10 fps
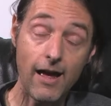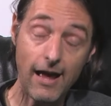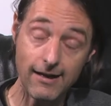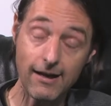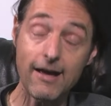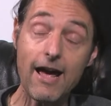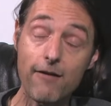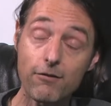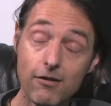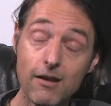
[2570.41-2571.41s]
And I
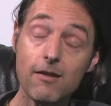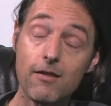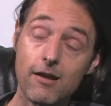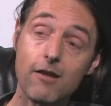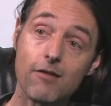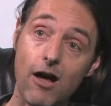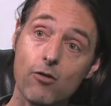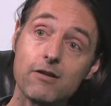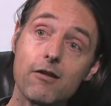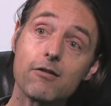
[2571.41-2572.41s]
have seen these
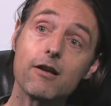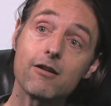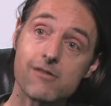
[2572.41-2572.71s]
autistic